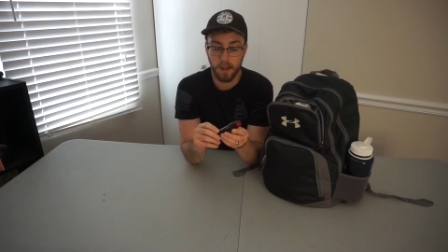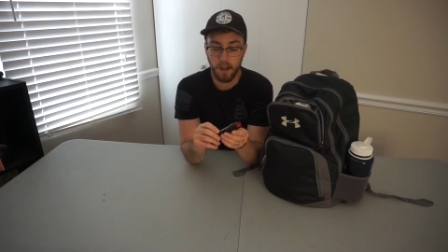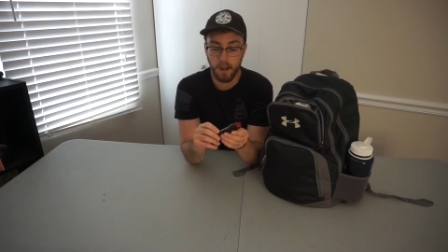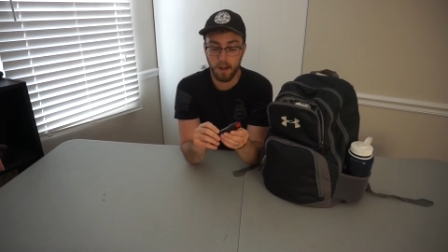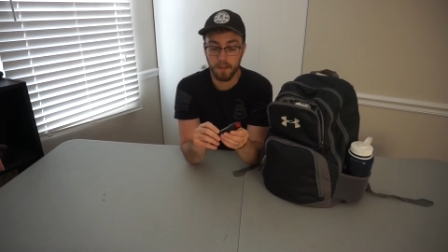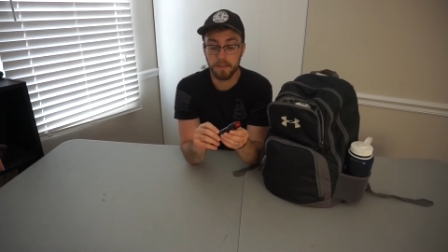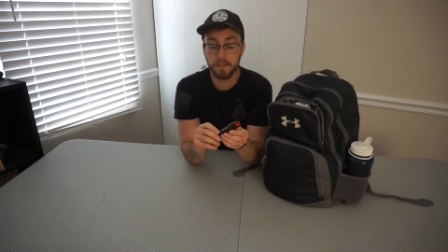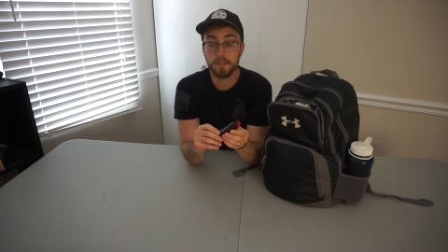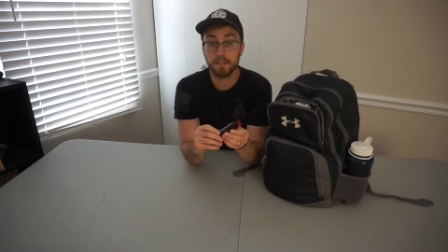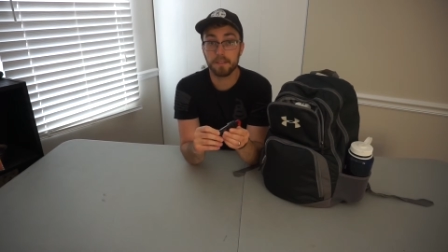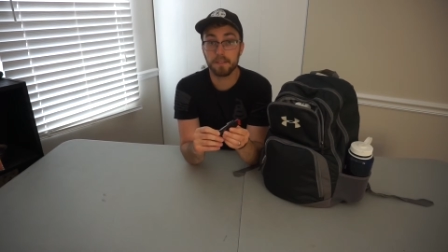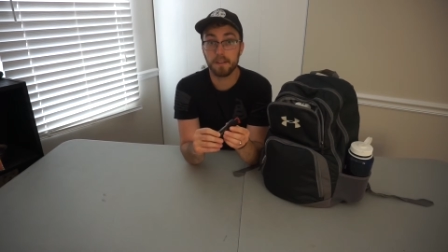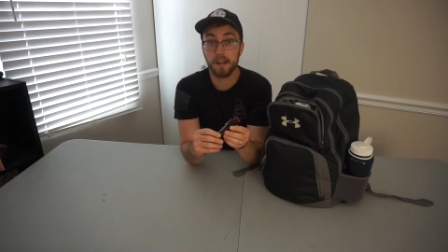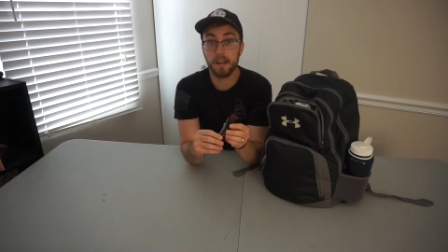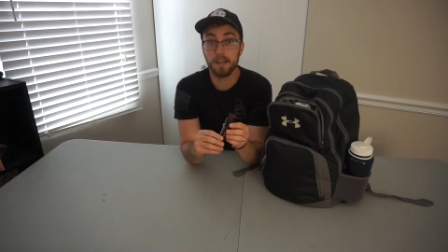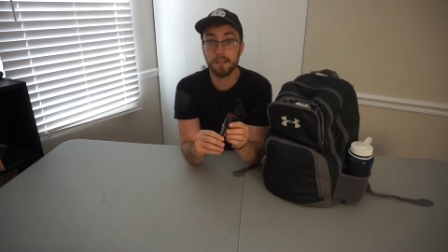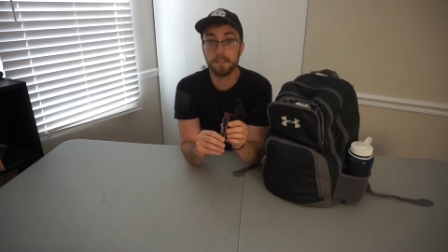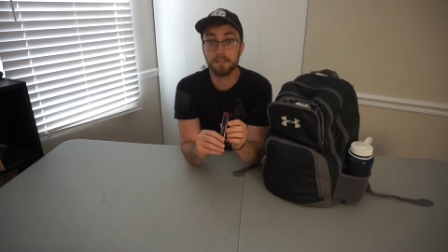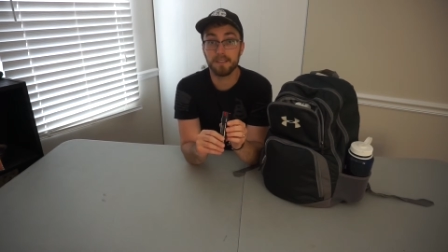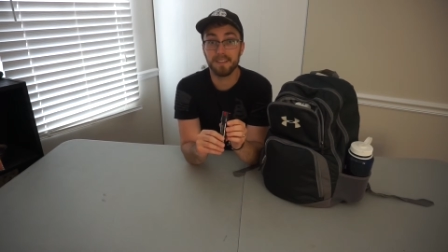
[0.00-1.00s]
This is a
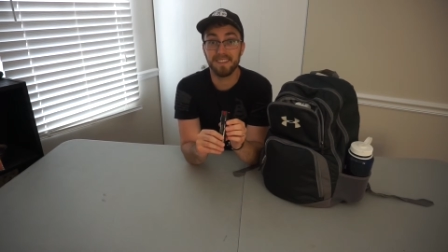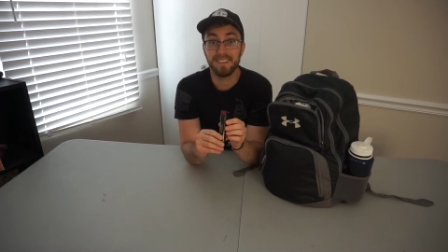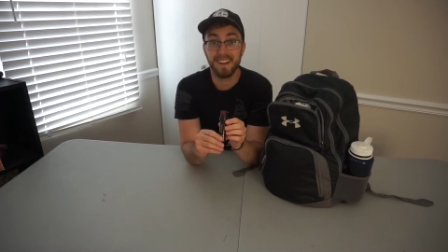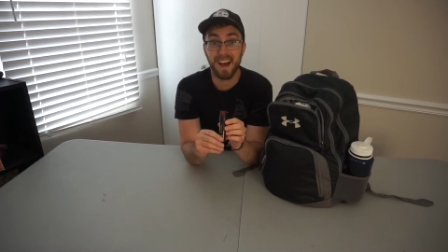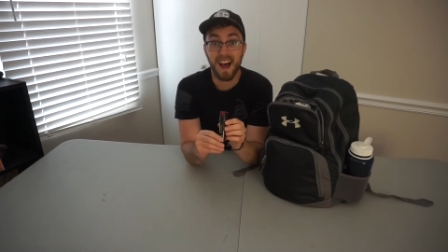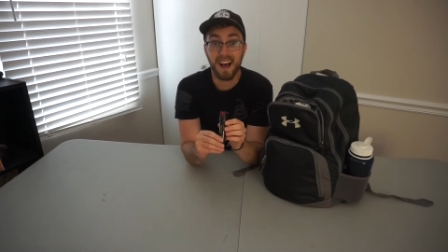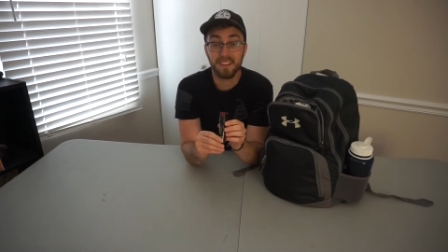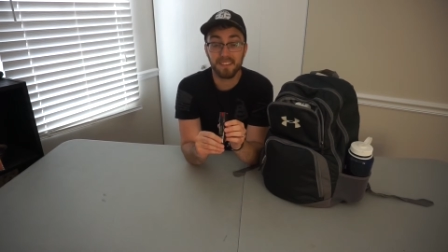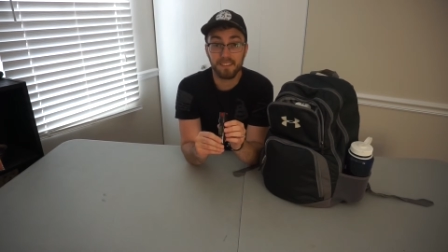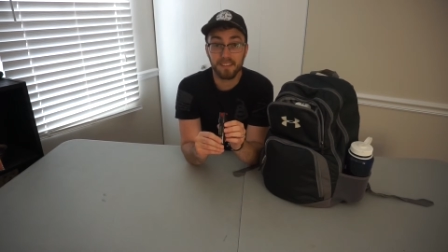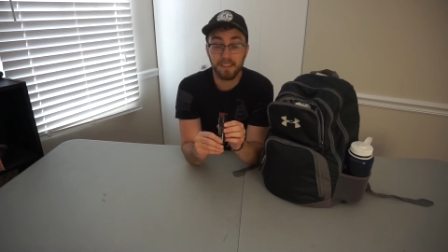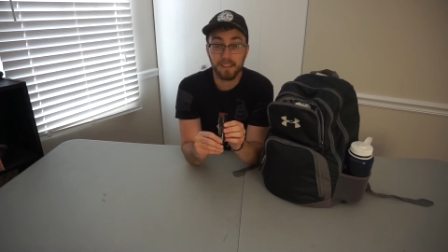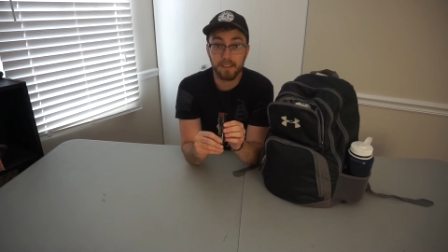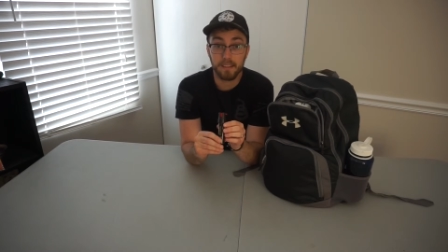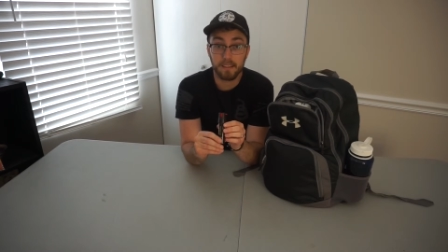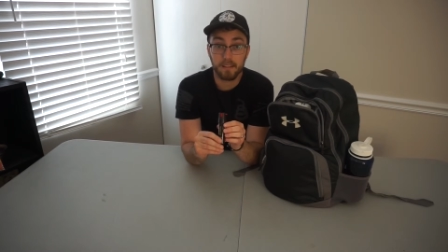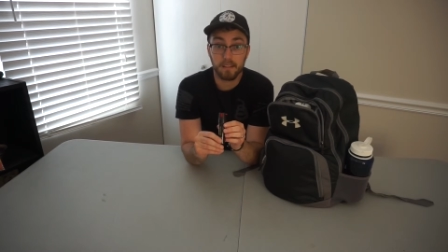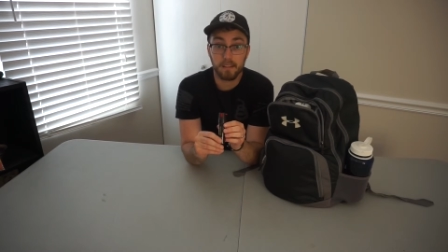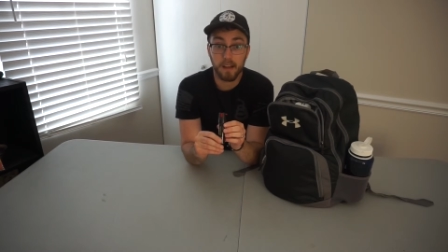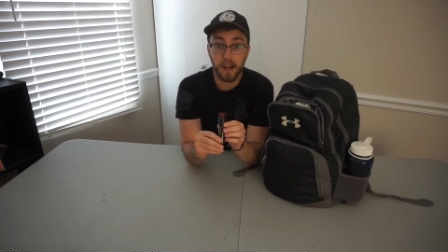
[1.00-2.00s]
nice
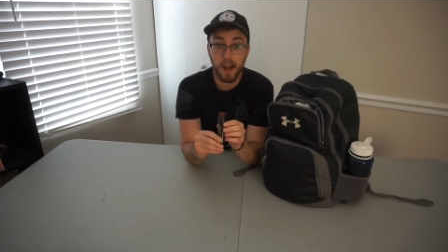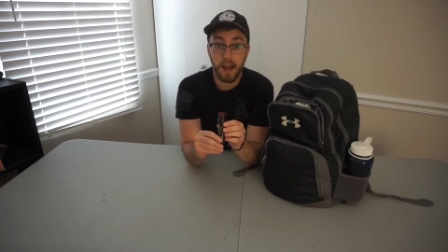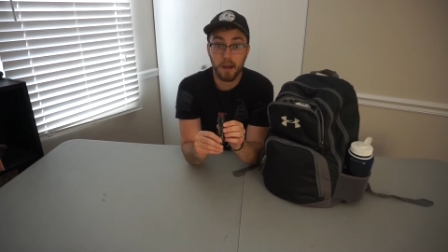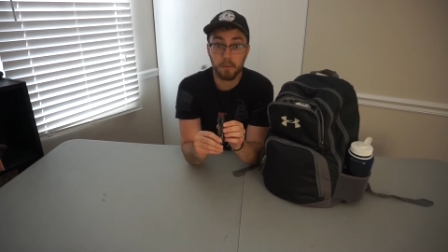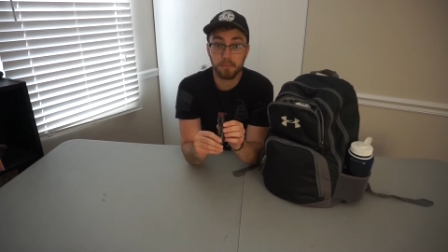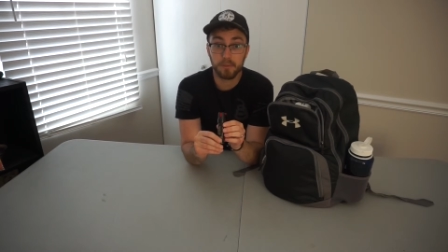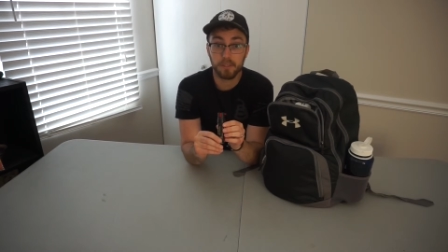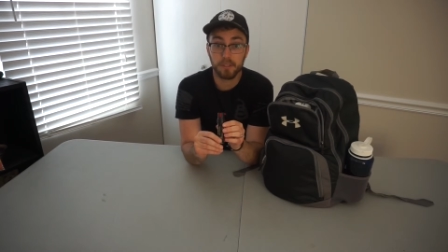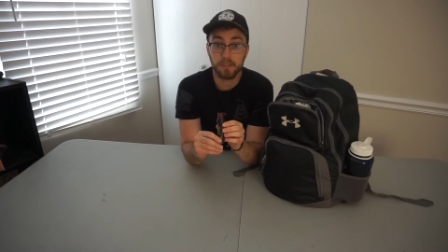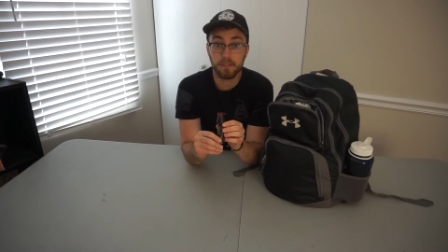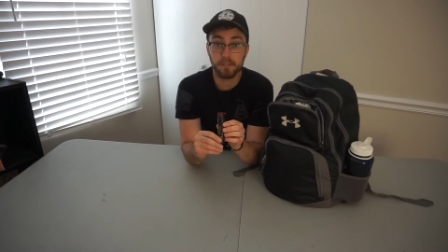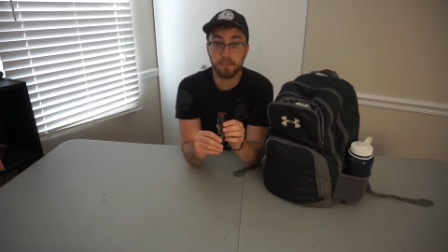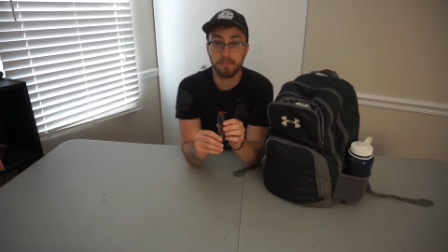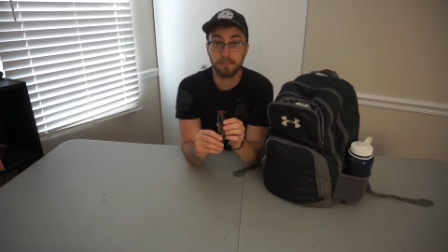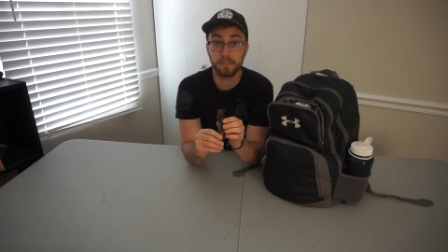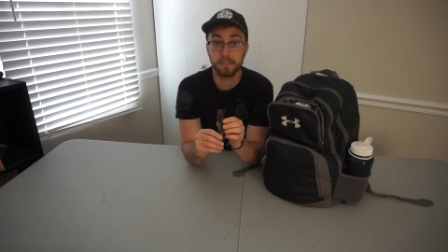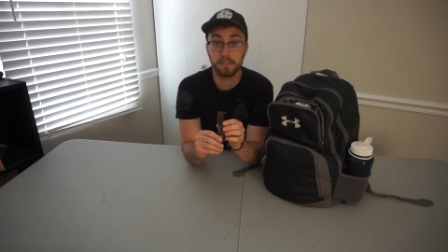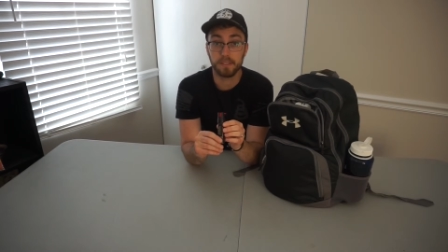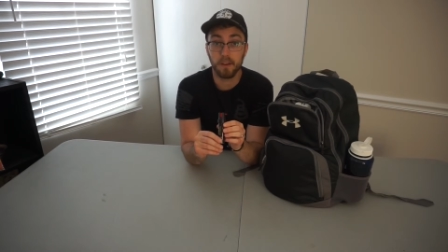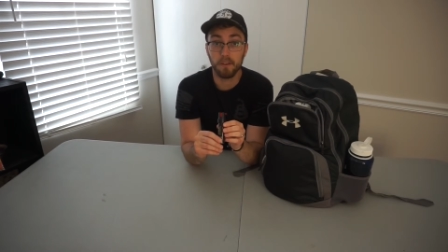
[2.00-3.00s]
non-lethal option
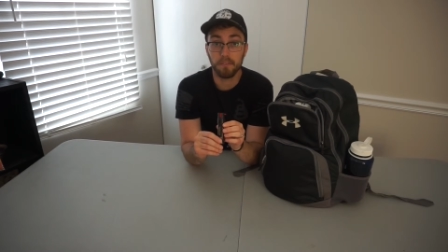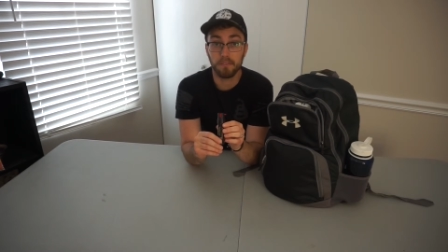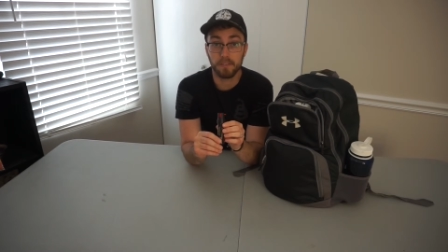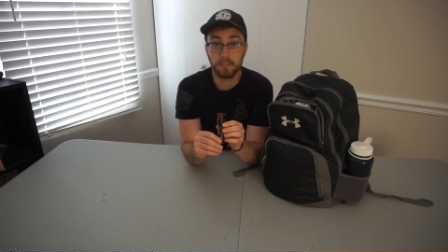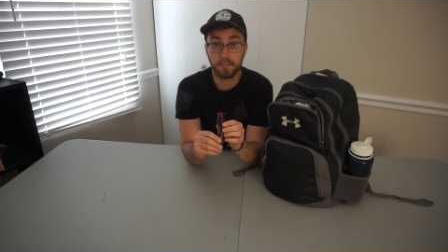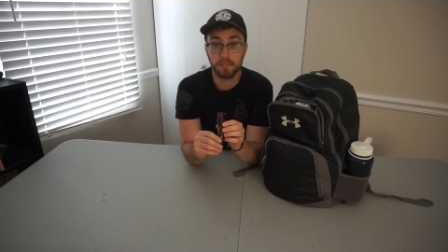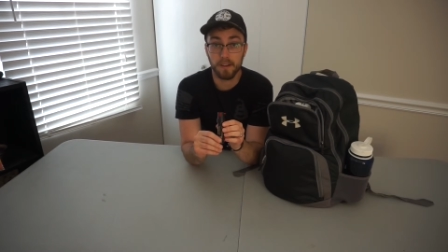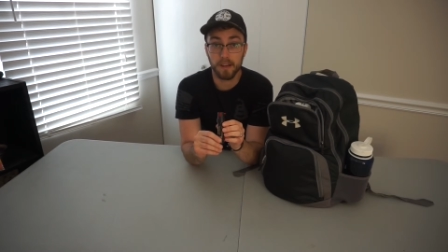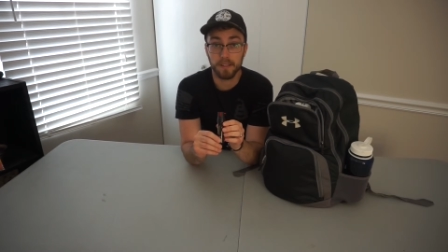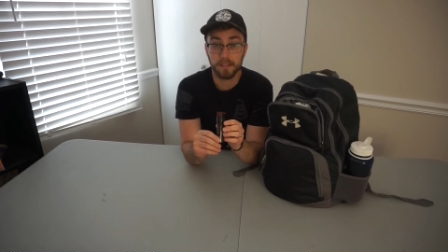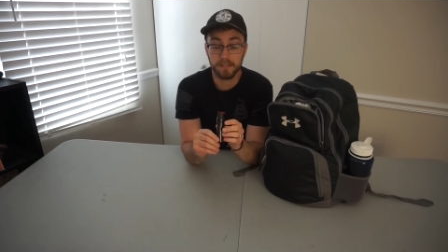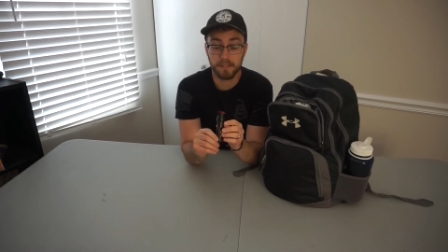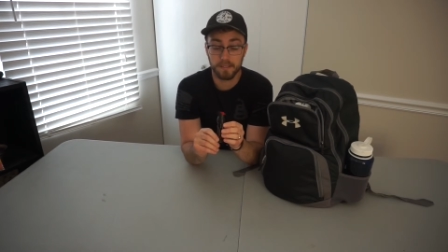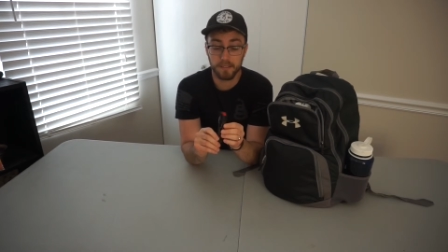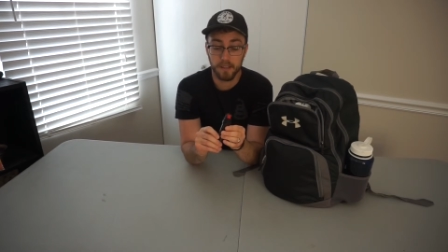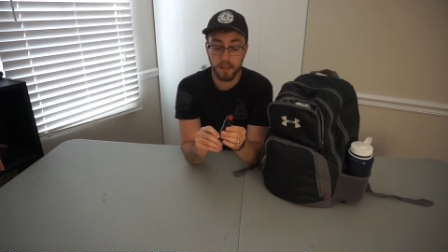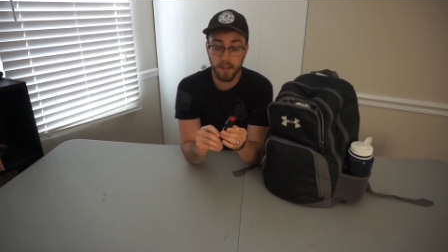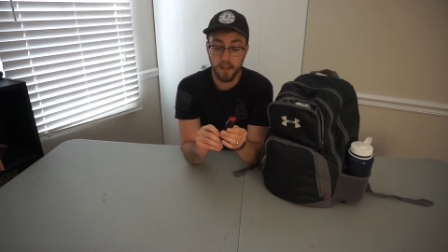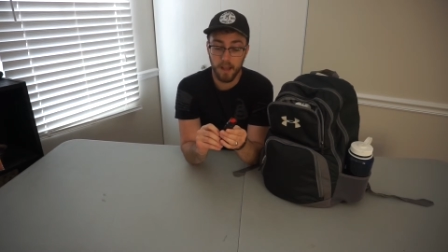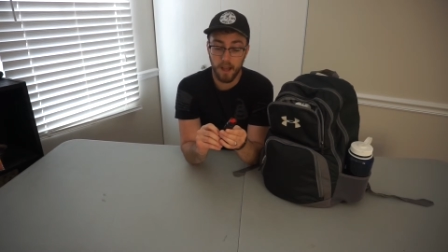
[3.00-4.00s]
for
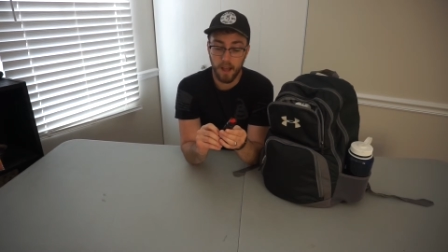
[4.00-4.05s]
self-defense.